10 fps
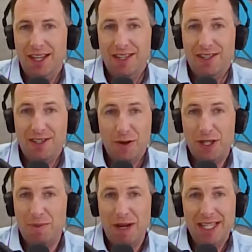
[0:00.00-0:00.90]
is so
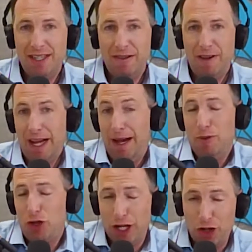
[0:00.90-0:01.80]
expensive. I'm
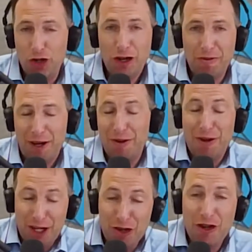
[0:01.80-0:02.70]
sure
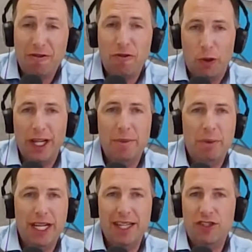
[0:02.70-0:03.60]
I could afford it,
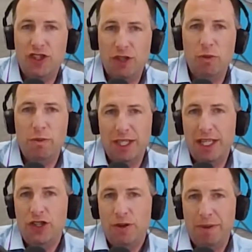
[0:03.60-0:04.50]
but it's just would be
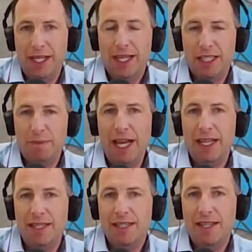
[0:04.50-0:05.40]
such a big
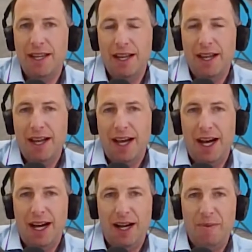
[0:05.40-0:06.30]
expense.
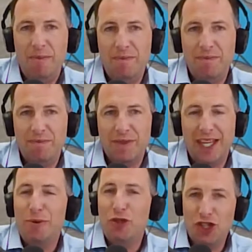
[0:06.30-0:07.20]

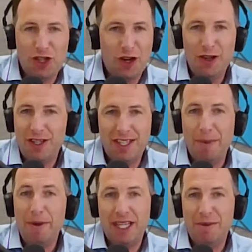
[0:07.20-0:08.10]
It was just hard to
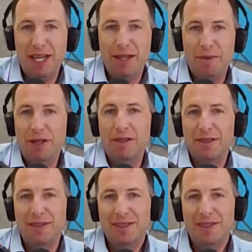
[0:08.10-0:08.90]
stomach and pay the bill.